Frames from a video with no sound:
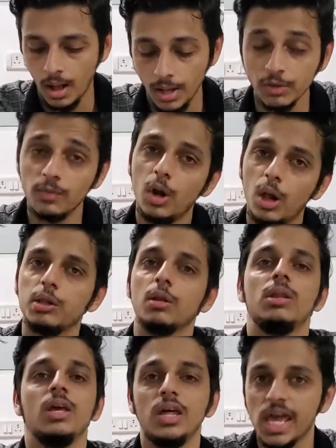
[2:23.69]
You will also
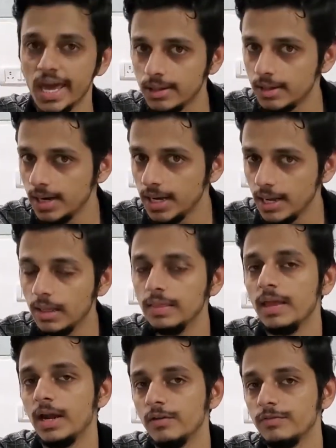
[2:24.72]
see a case study in
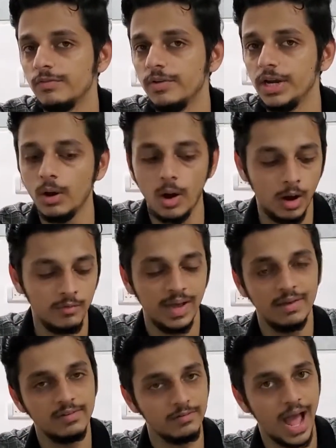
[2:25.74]
the end of the video on where
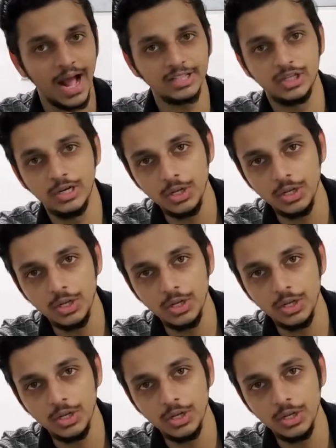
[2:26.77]
we've actually